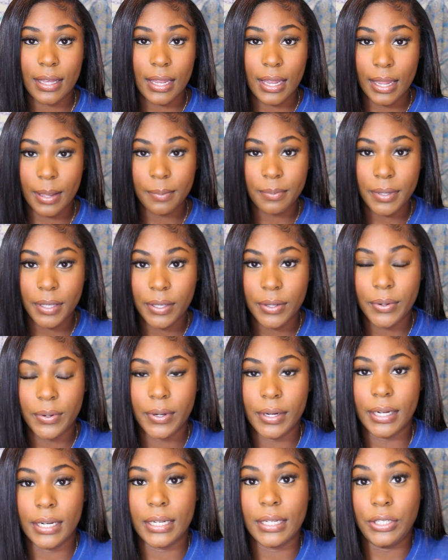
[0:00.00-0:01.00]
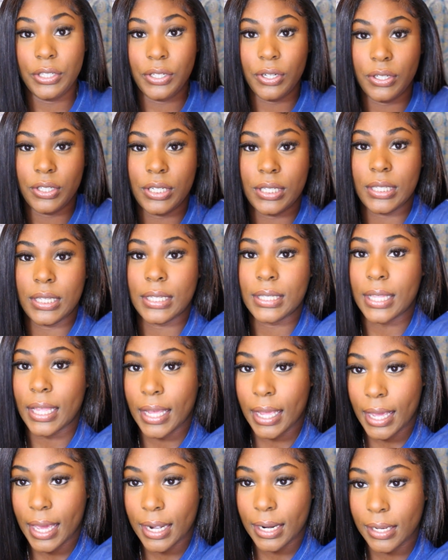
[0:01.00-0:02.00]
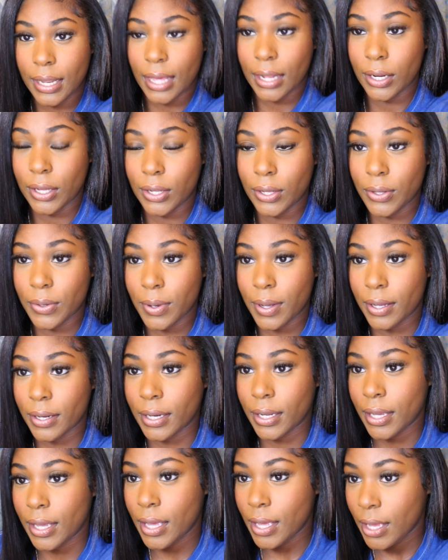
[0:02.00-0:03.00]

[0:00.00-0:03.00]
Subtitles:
clumpy, or you know, just looks like I got a lot of glue on it.